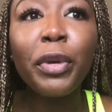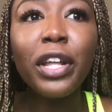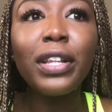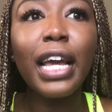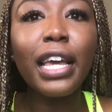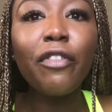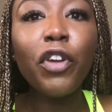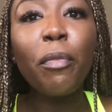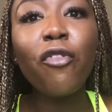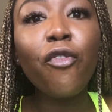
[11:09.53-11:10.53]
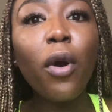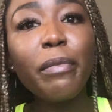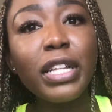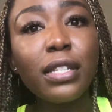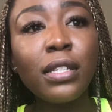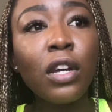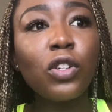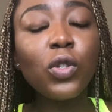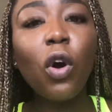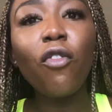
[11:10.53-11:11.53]
But they're like, if your performance
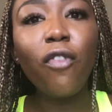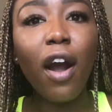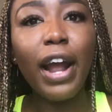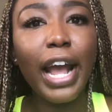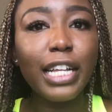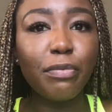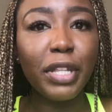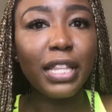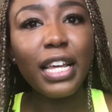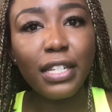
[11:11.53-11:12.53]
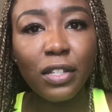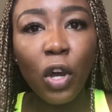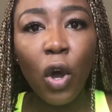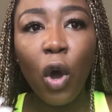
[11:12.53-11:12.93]
so far has been this,